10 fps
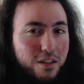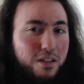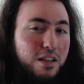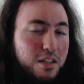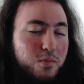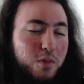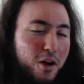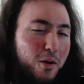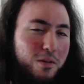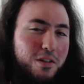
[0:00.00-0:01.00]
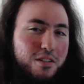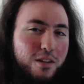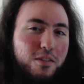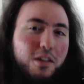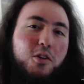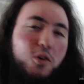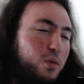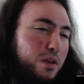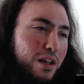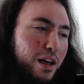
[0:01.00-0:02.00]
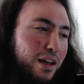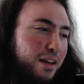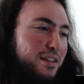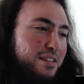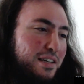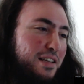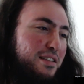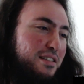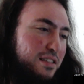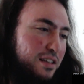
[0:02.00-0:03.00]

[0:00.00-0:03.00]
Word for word: This is probably something you would like since